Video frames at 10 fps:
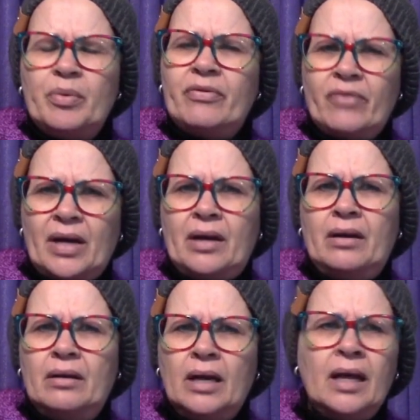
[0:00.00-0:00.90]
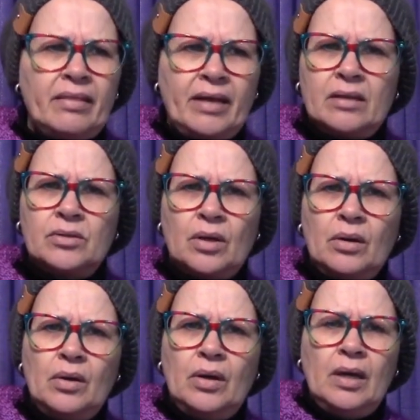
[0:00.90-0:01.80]
fun. I think so.
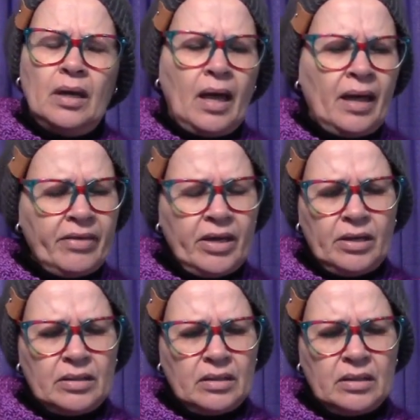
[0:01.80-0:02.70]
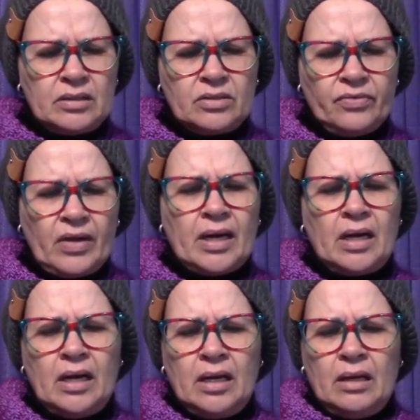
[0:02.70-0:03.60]
I think it's
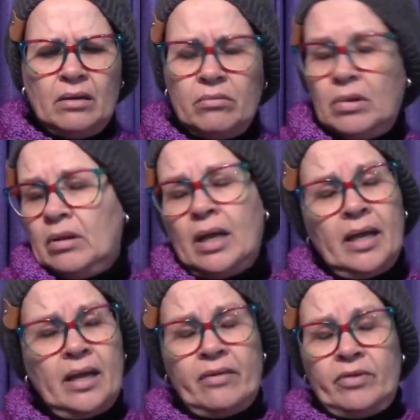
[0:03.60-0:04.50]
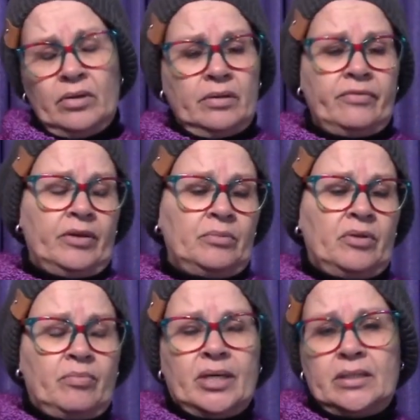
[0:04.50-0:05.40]
fun. Well, I have a lot of fun
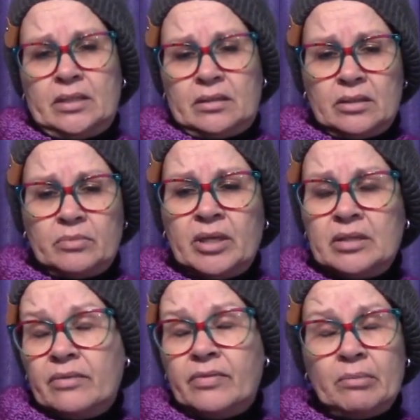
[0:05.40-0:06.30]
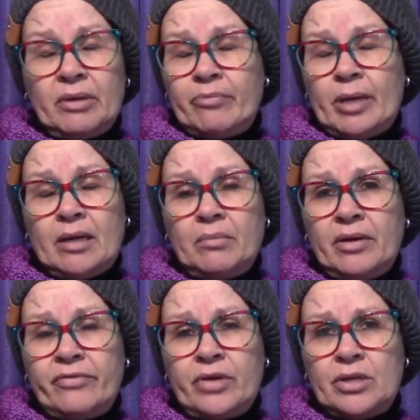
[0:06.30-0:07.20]
with my testers. Most of them have become
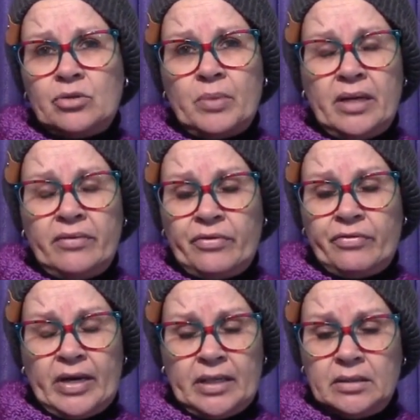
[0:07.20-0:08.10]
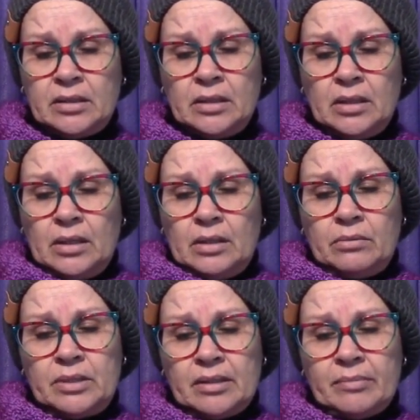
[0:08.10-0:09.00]
my friends. We never fight.
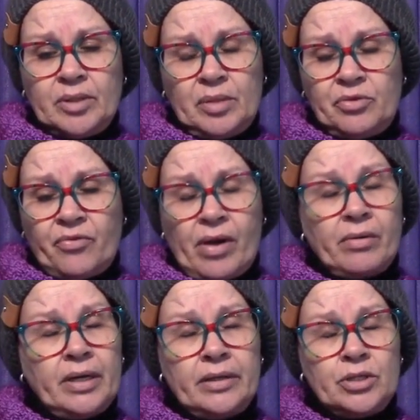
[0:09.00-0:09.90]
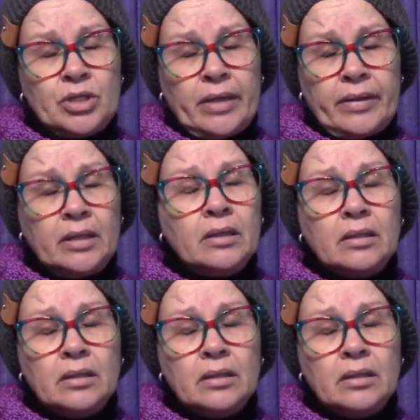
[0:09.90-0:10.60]
We sometimes frown at each other